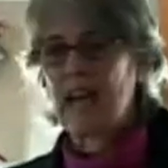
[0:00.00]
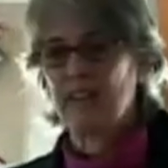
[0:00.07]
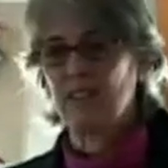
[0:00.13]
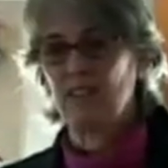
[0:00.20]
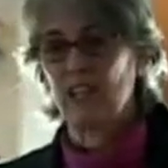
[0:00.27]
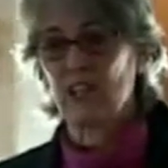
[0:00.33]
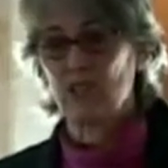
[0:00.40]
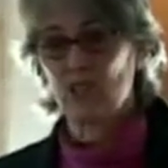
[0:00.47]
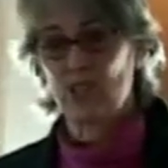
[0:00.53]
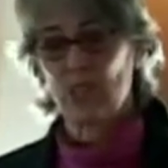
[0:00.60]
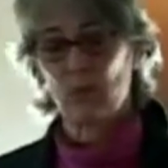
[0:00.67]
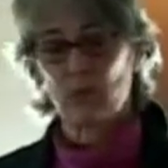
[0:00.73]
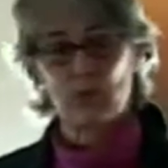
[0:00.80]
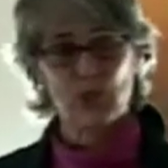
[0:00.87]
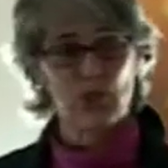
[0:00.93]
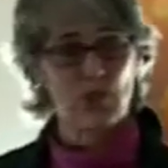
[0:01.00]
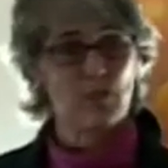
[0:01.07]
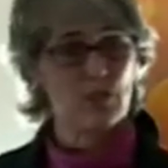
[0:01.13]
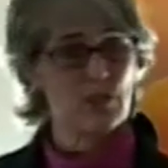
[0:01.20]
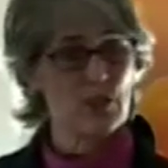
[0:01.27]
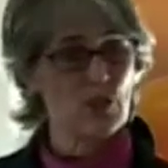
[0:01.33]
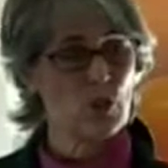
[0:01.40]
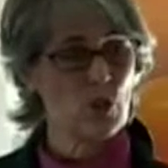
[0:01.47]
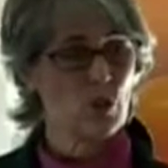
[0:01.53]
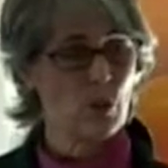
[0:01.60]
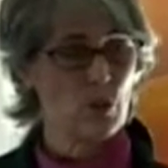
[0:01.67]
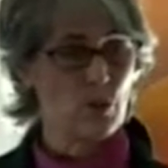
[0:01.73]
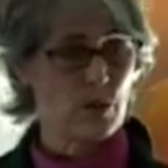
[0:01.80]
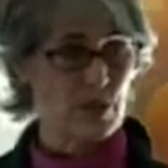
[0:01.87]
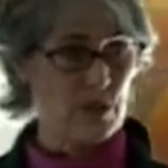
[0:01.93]
And the lunch that was served at
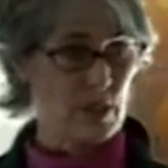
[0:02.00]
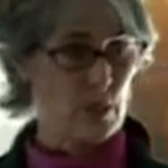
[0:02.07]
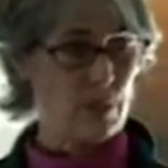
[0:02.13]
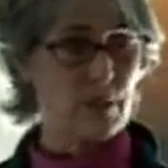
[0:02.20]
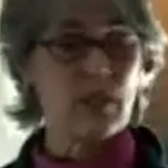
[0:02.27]
school was